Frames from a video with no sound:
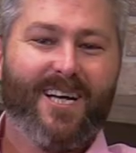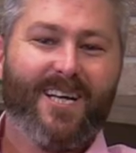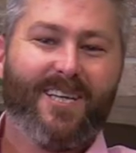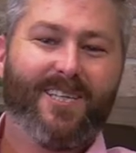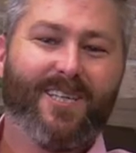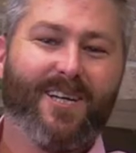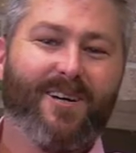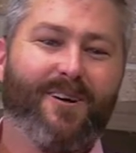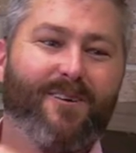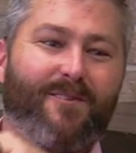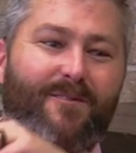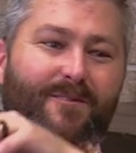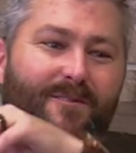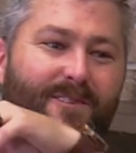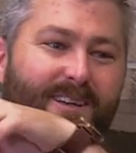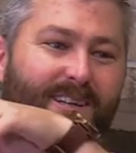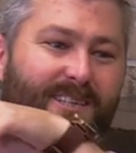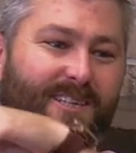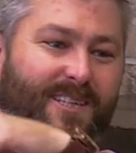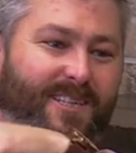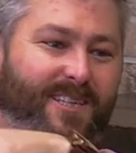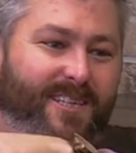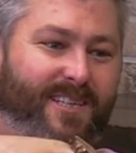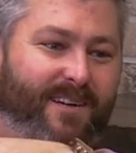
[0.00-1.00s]
So
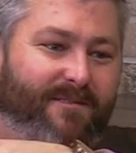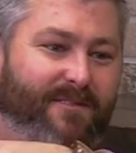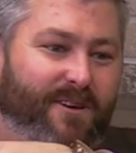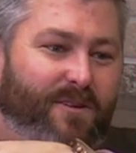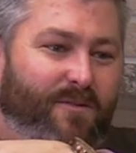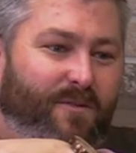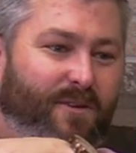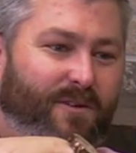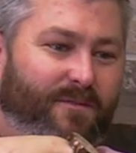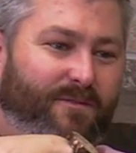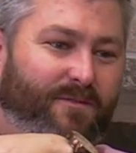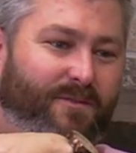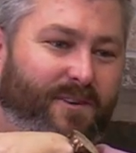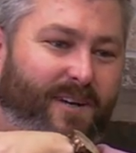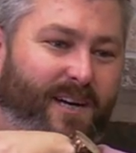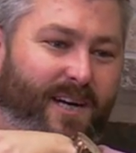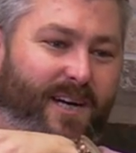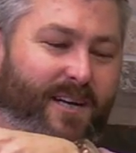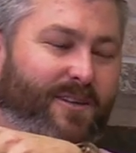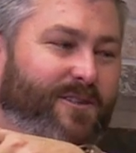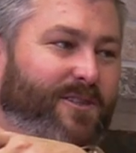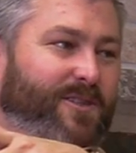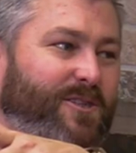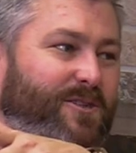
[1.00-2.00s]
it's a 71 foot
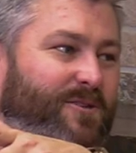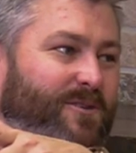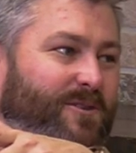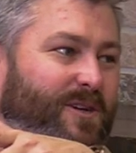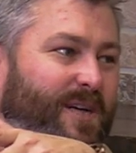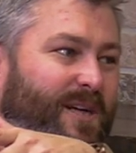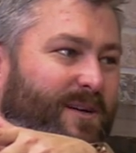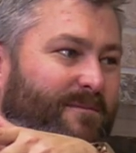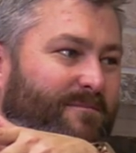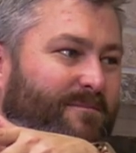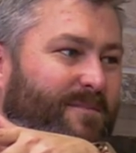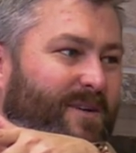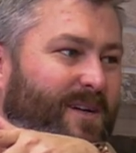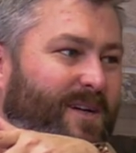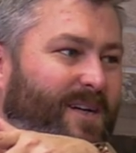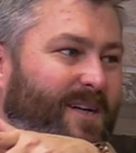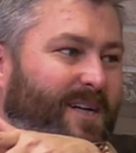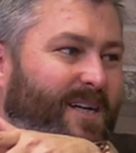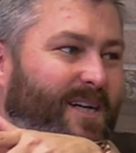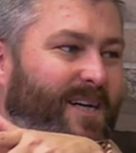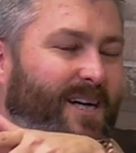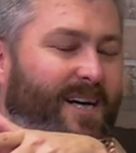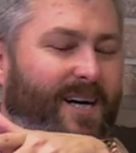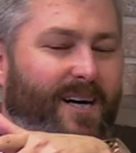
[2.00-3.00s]
Airstream,
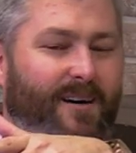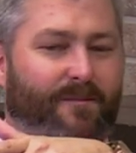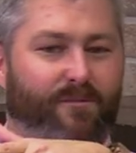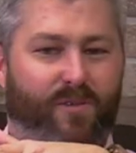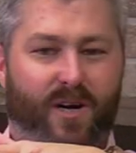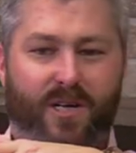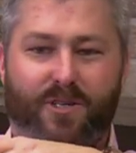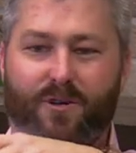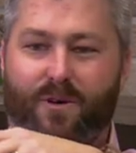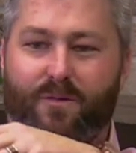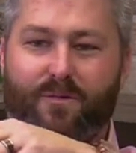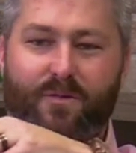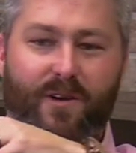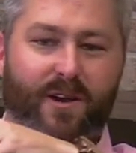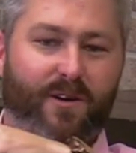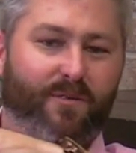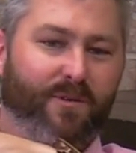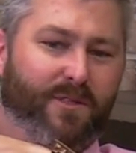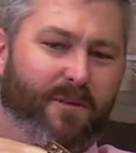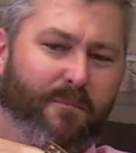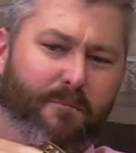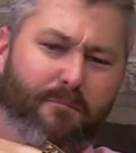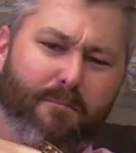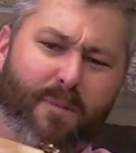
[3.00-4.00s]
um, retrofitted
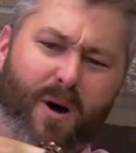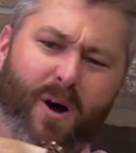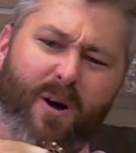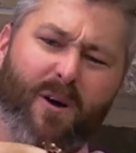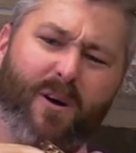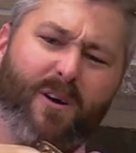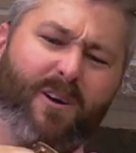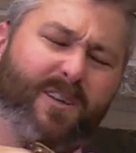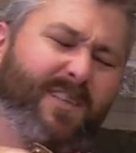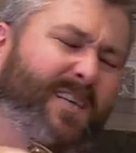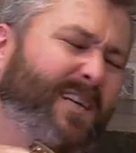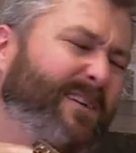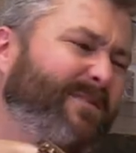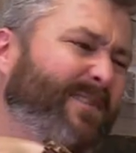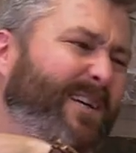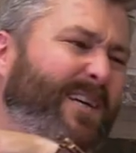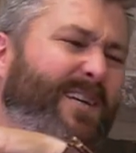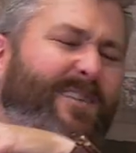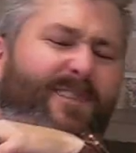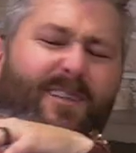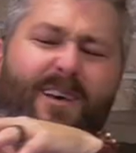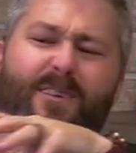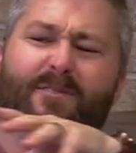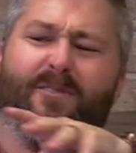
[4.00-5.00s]
with a bar,
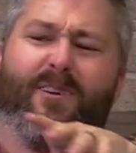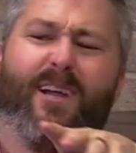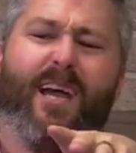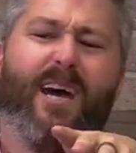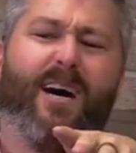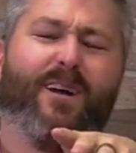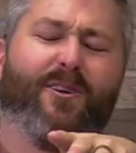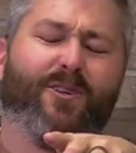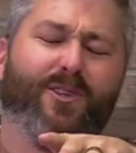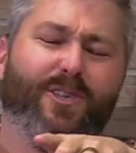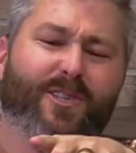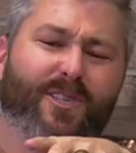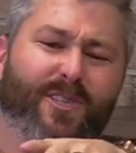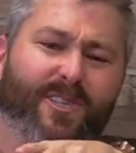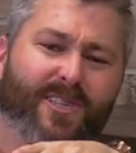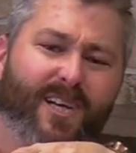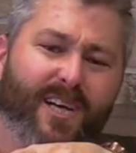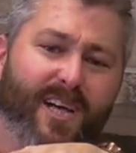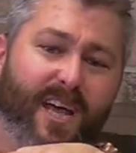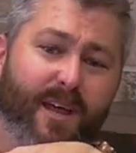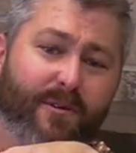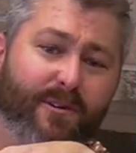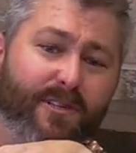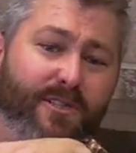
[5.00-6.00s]
TVs, leather couches.
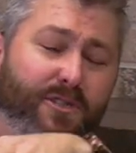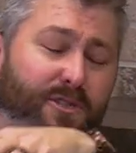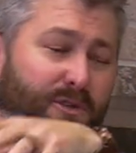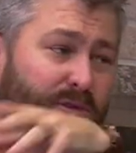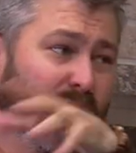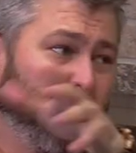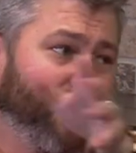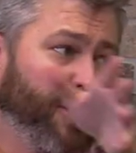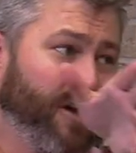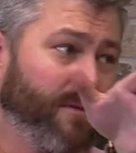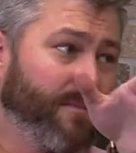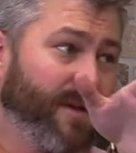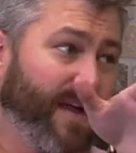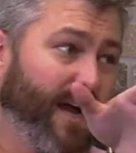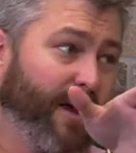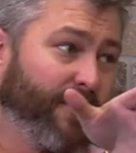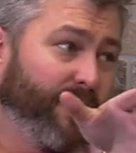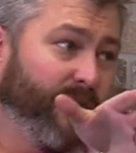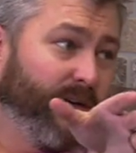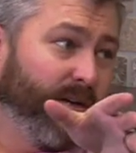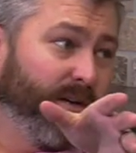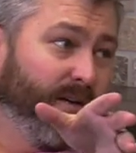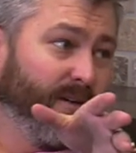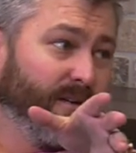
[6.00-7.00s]
Anyway, so they're going to be
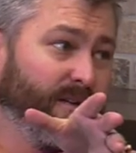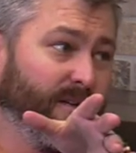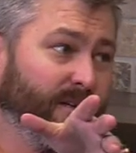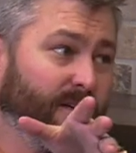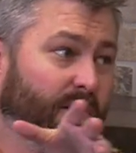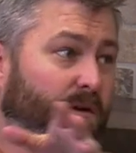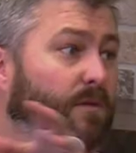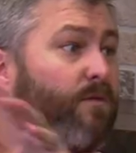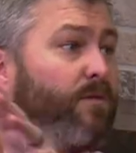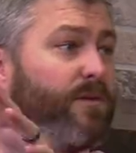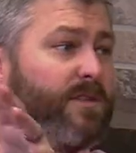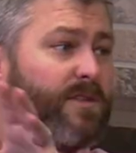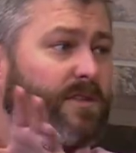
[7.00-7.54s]
out there with